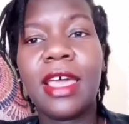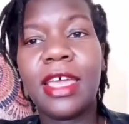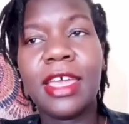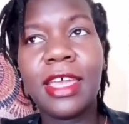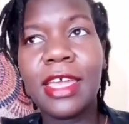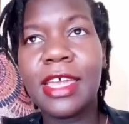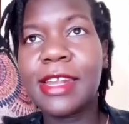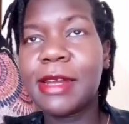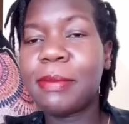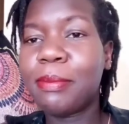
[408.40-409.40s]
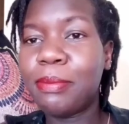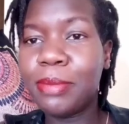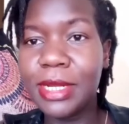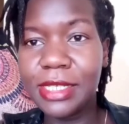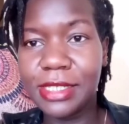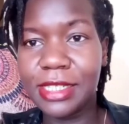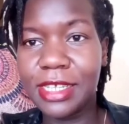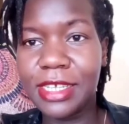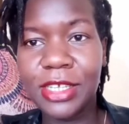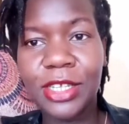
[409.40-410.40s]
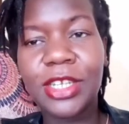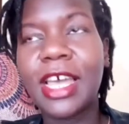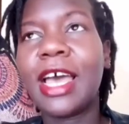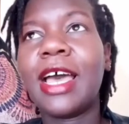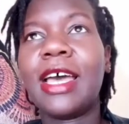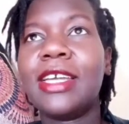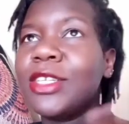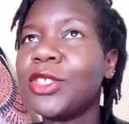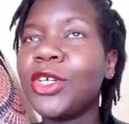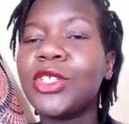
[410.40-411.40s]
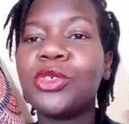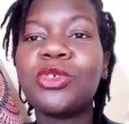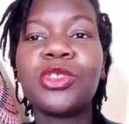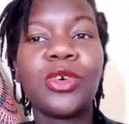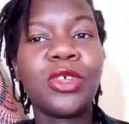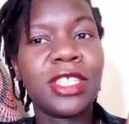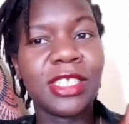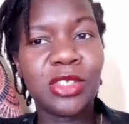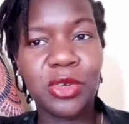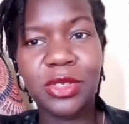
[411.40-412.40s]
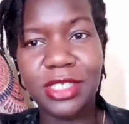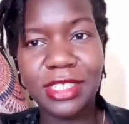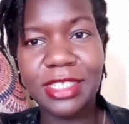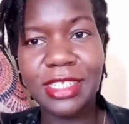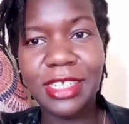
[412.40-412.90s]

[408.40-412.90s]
And please don't use all the songs